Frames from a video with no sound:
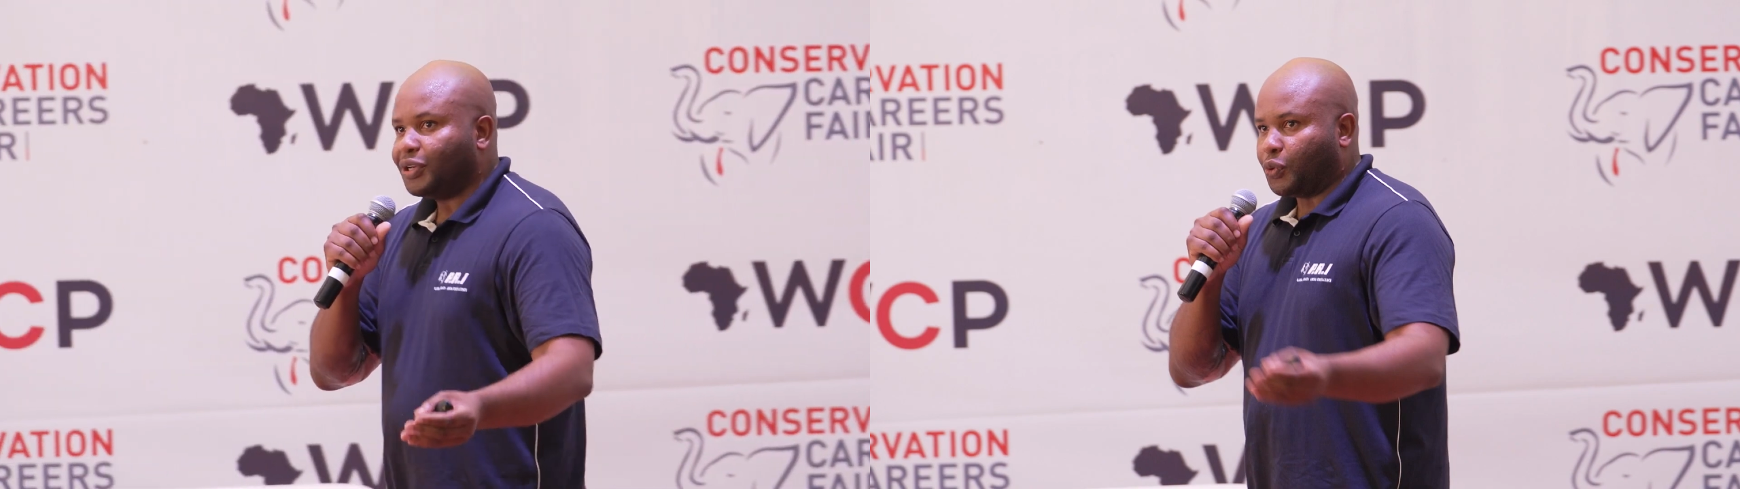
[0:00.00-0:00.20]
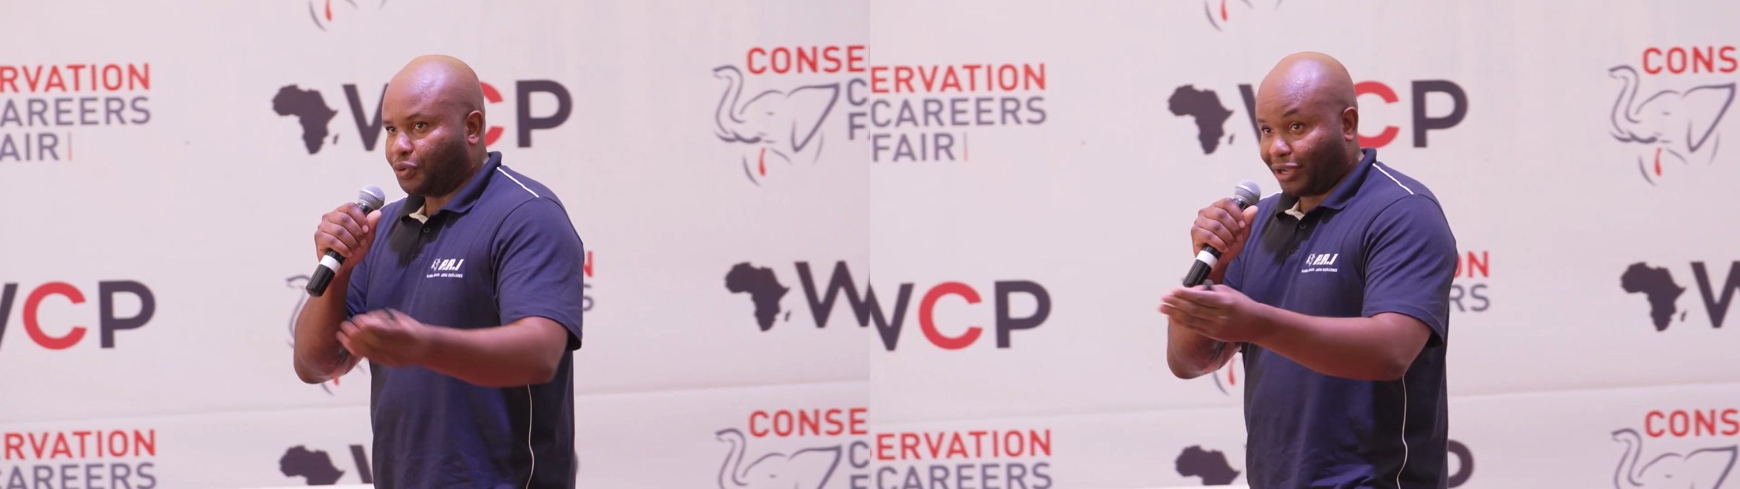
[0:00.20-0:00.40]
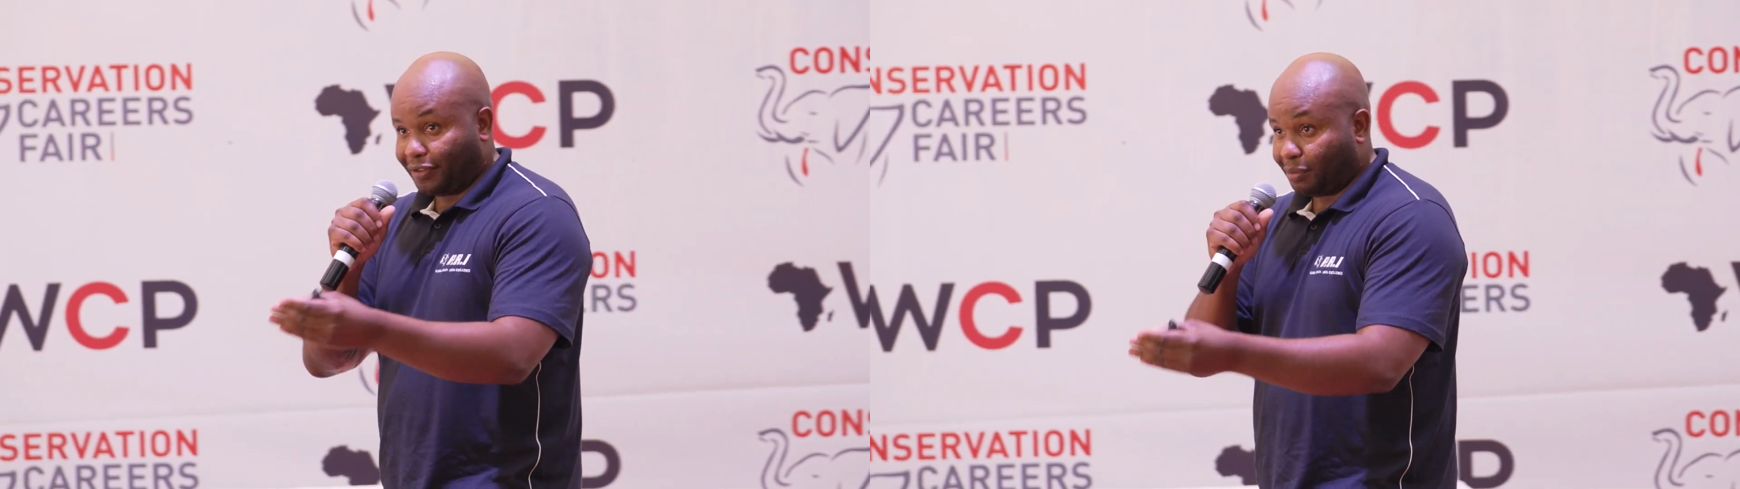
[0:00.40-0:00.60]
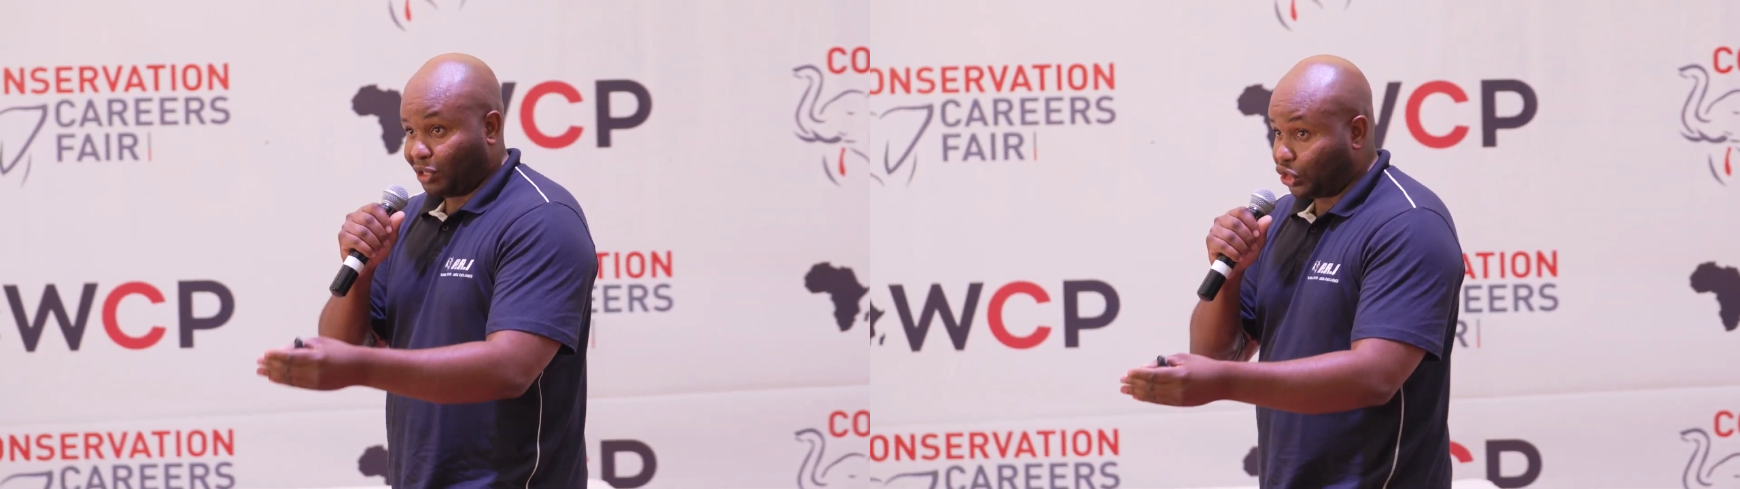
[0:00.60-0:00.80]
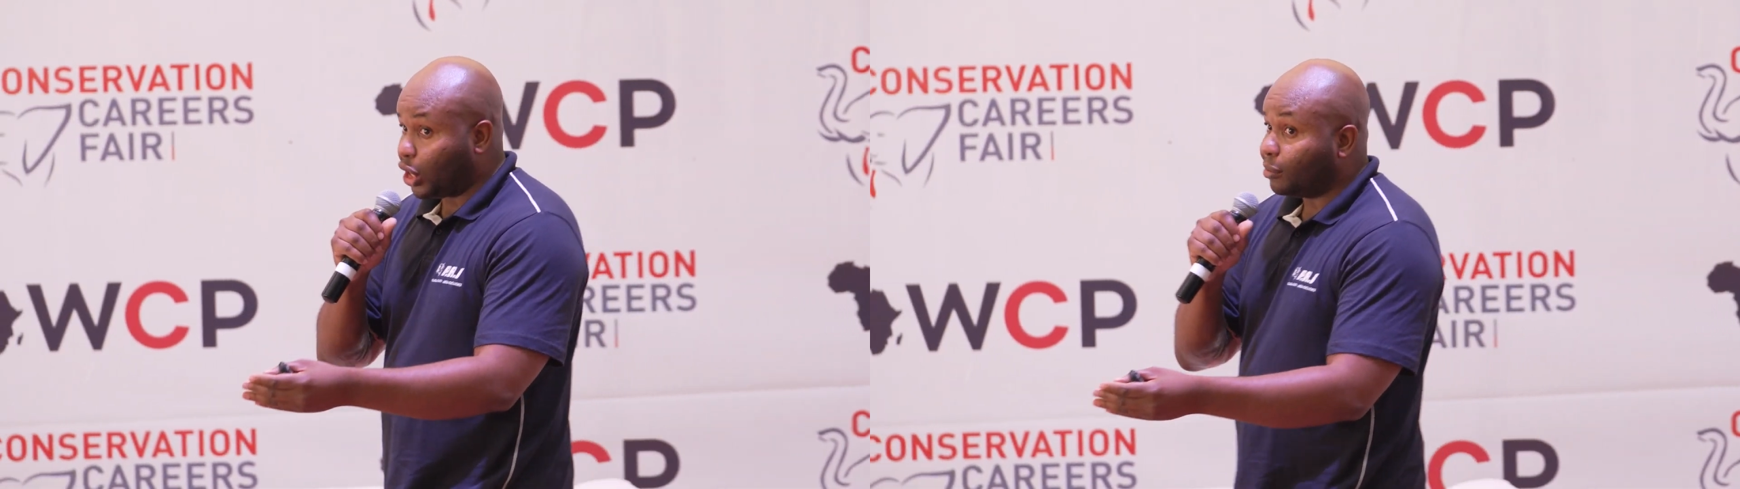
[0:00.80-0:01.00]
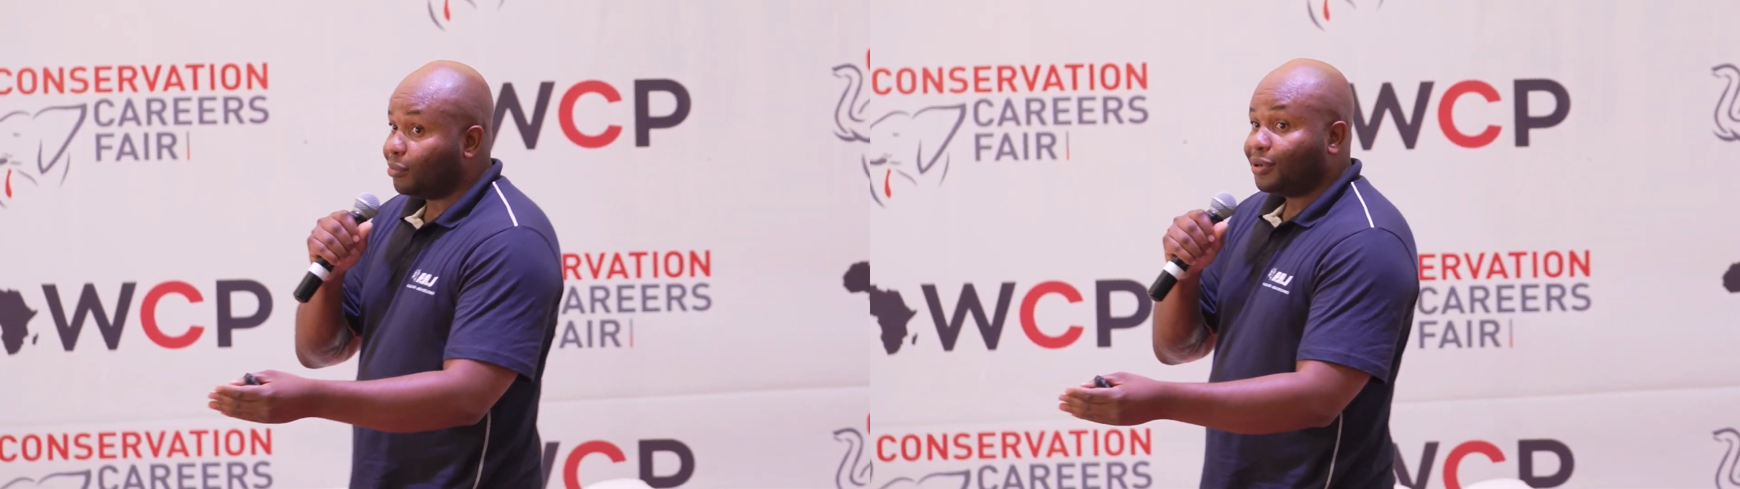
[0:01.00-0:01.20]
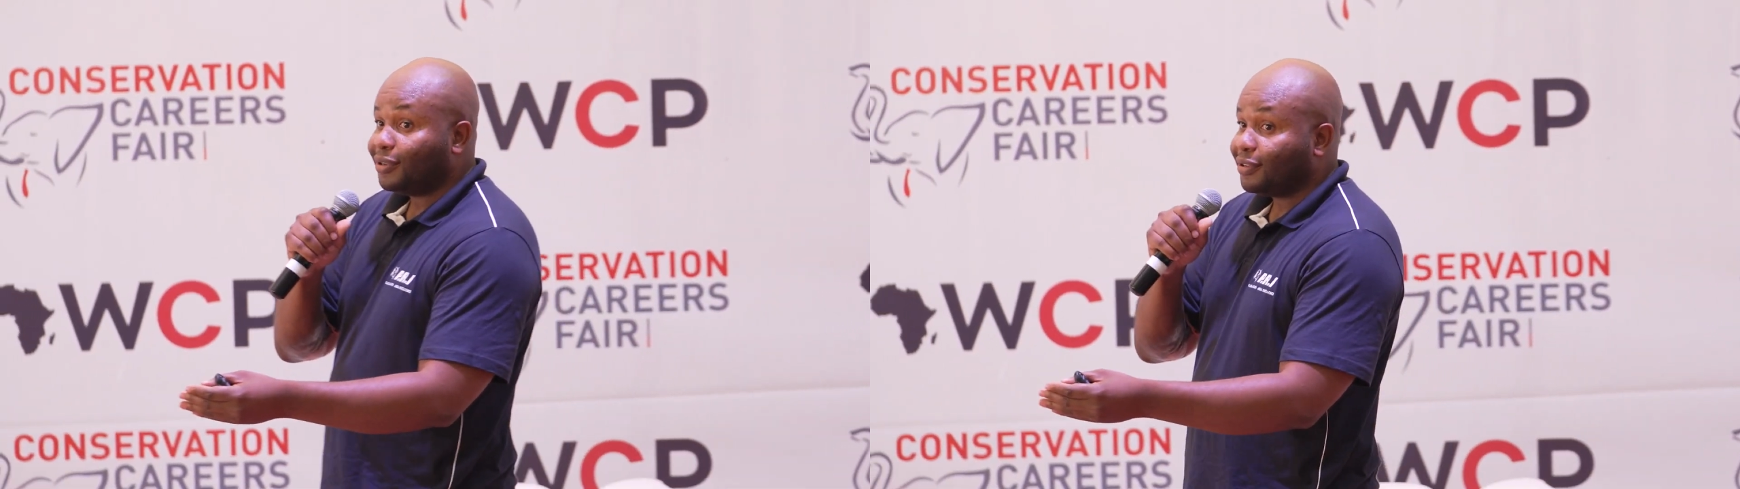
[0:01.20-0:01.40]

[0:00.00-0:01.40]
when we give them a job,